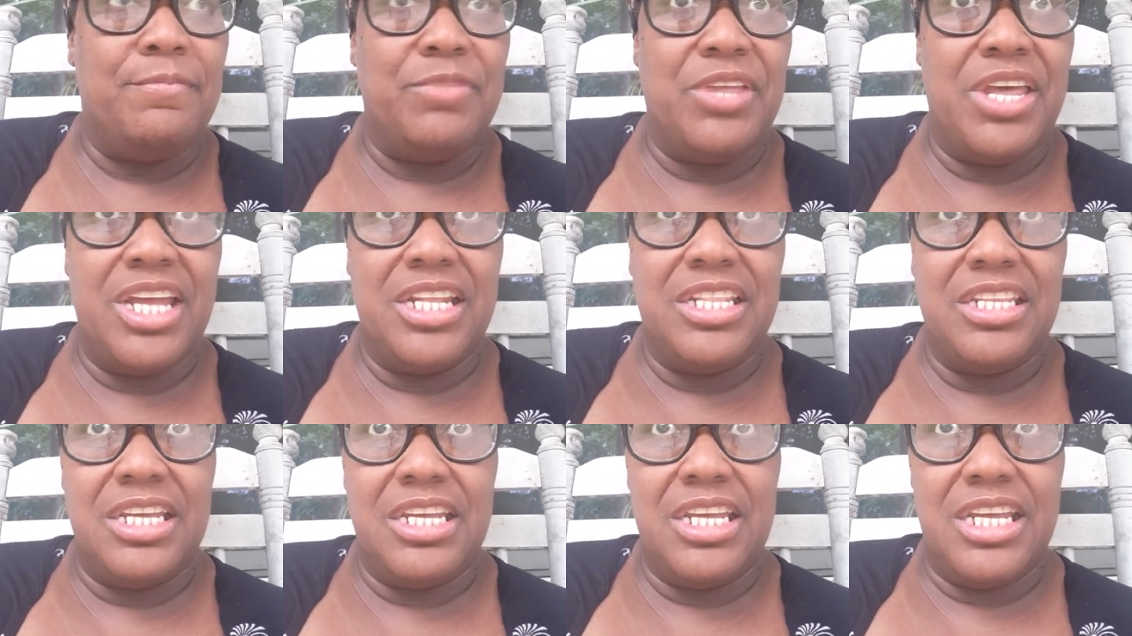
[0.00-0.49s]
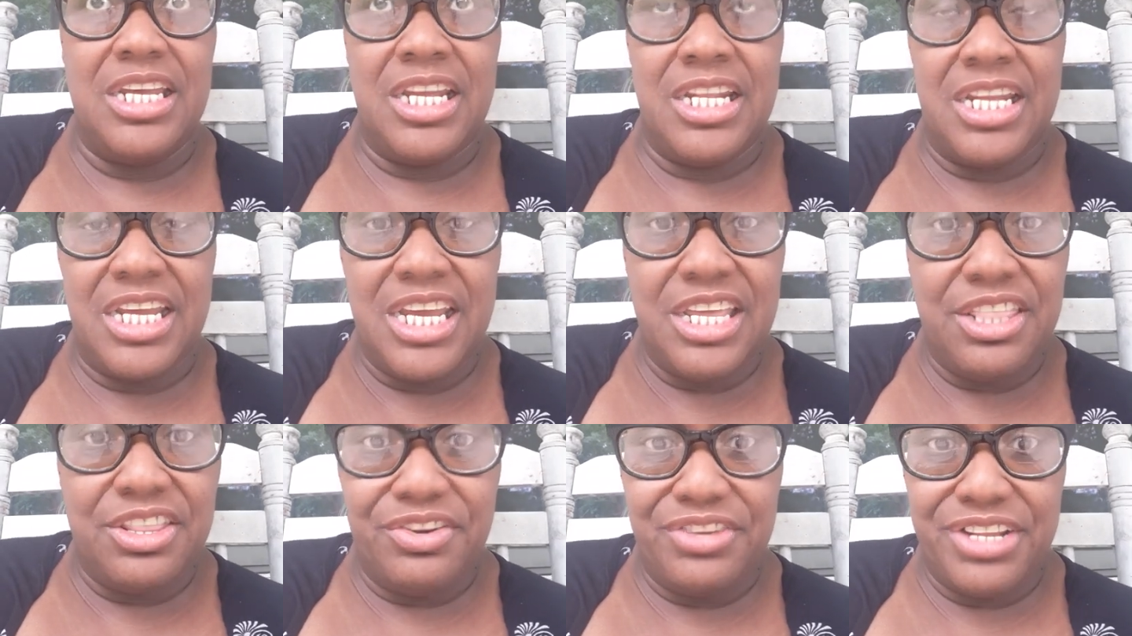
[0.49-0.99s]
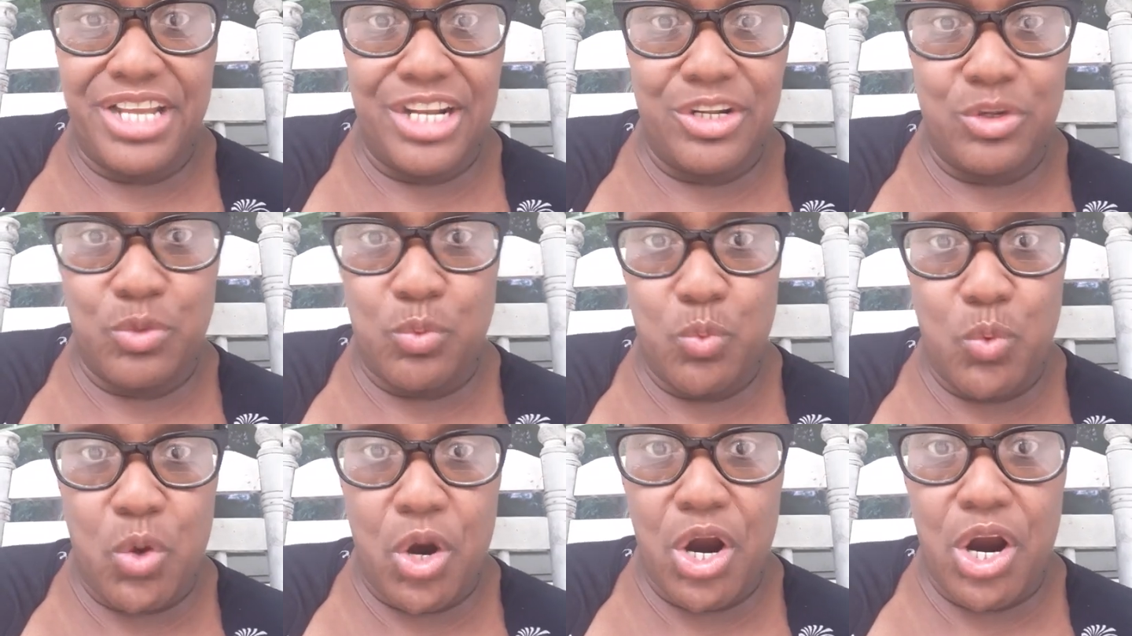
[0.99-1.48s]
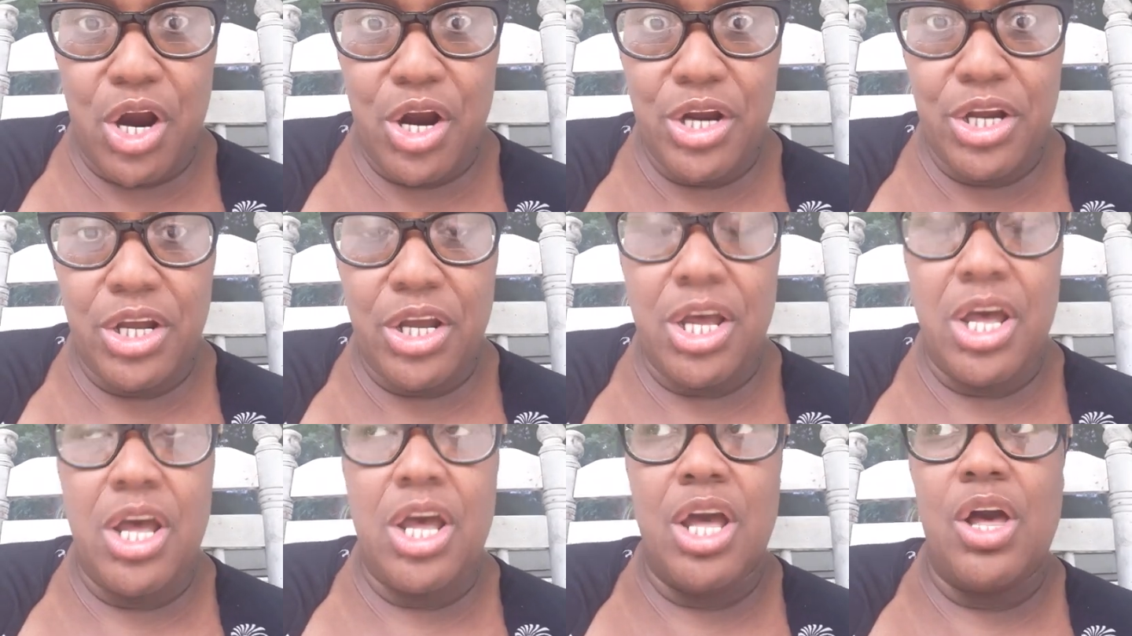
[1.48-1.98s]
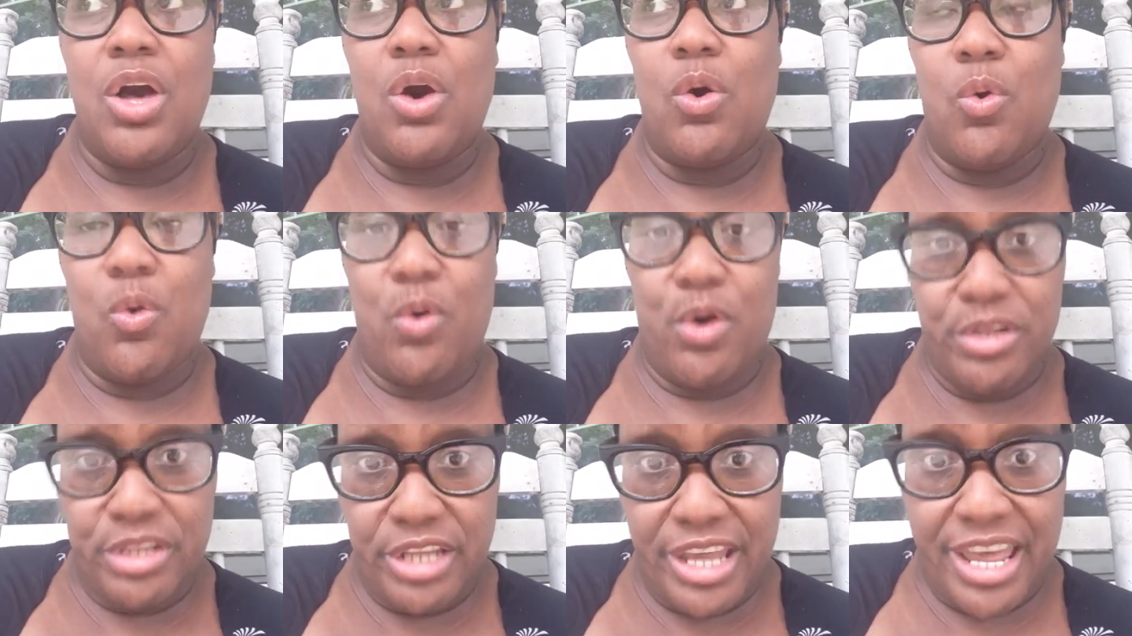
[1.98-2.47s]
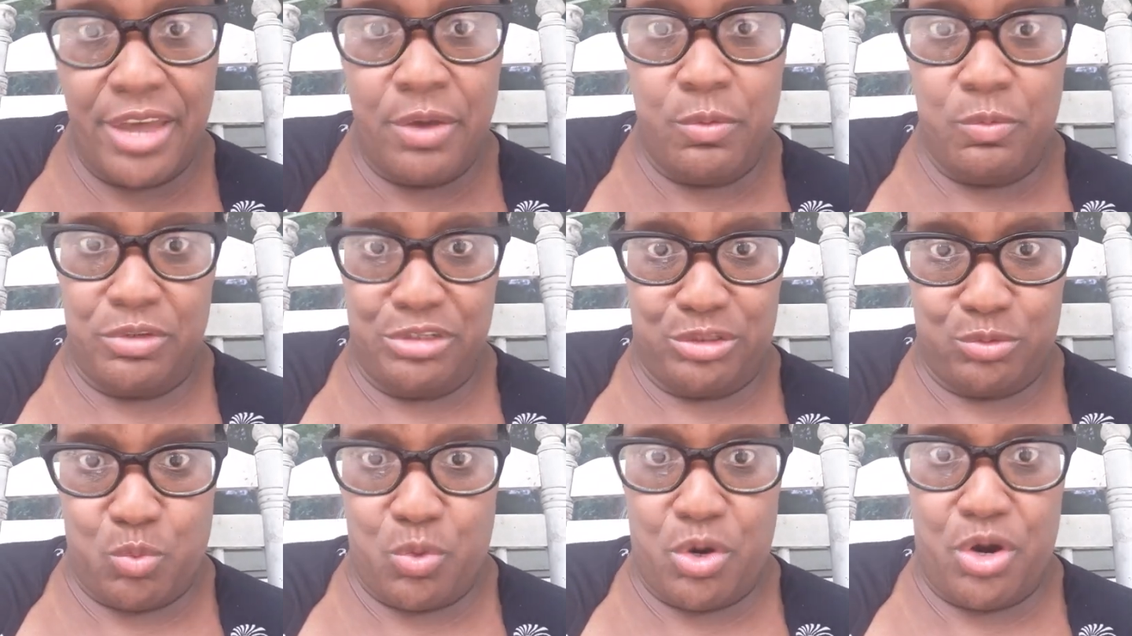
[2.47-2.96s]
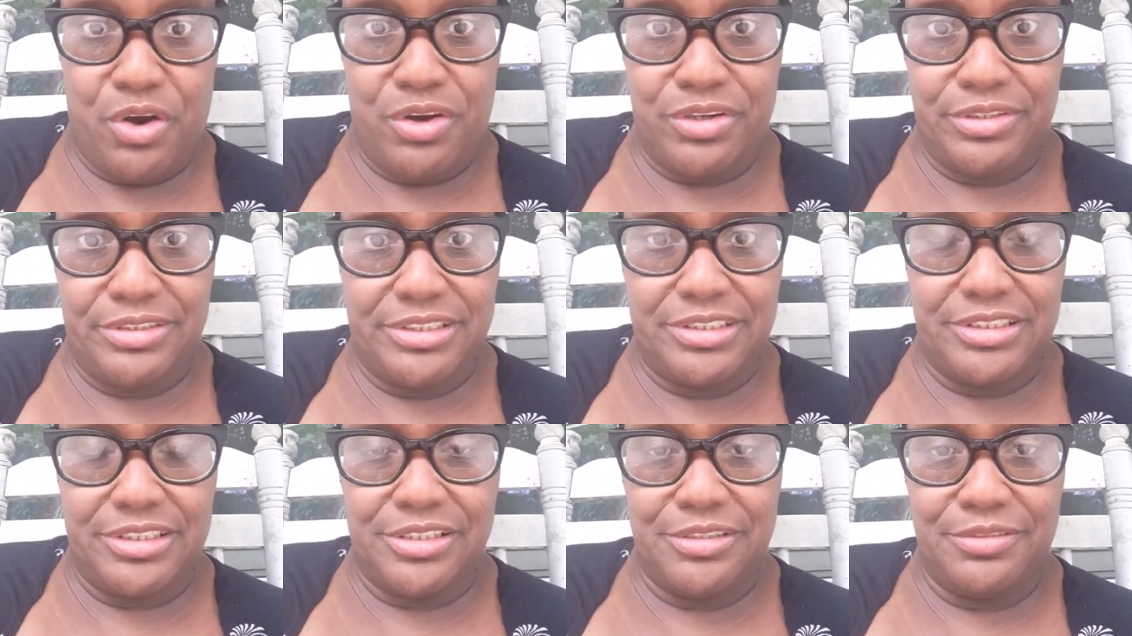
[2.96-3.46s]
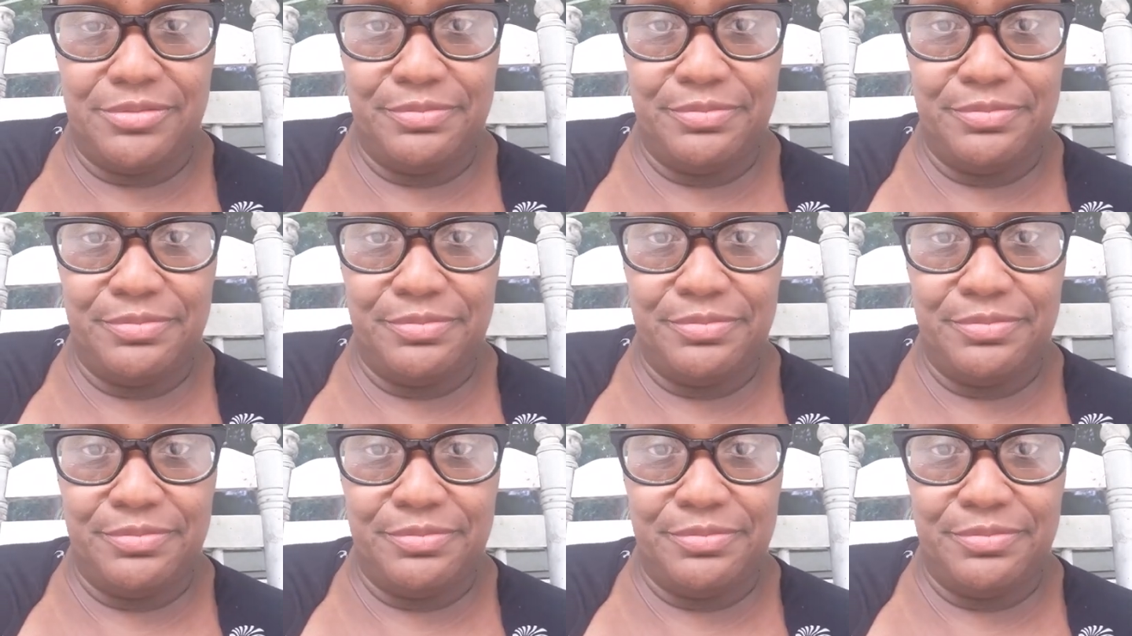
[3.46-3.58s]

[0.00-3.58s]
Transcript: and it, it either didn't work or it was worse.